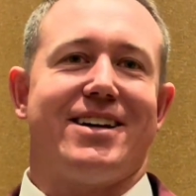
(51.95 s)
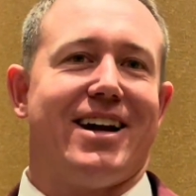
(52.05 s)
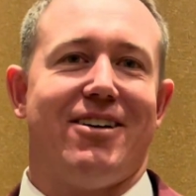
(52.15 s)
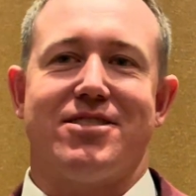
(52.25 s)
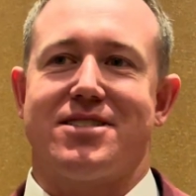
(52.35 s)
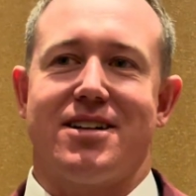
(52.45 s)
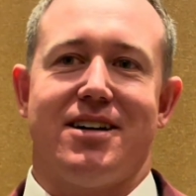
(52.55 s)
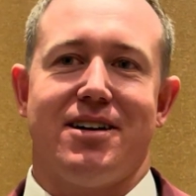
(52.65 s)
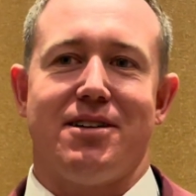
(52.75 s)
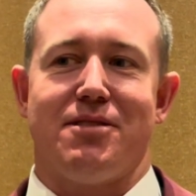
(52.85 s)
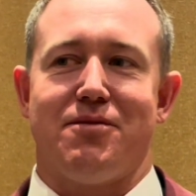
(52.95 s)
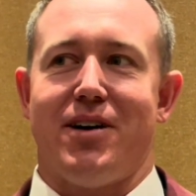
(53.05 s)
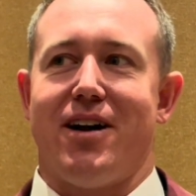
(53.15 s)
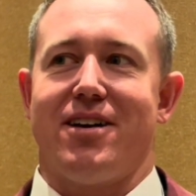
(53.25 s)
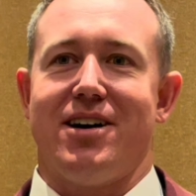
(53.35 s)
I was
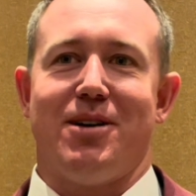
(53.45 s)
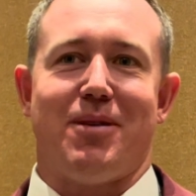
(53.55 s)
fired up.